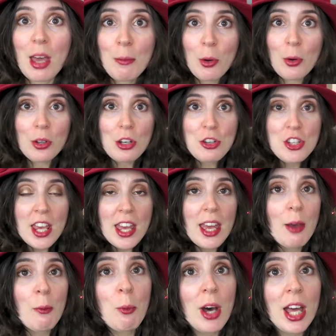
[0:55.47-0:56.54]
I'm on a
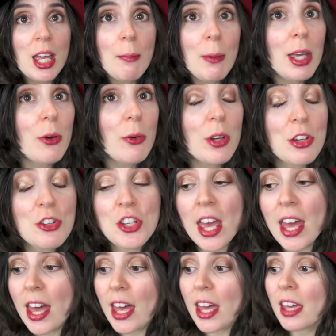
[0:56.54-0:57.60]
chair. Why am I on a
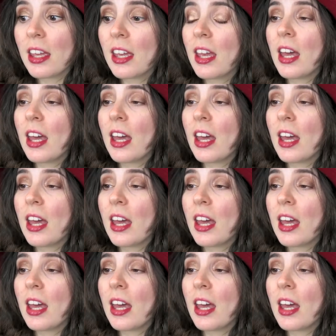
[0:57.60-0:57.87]
chair?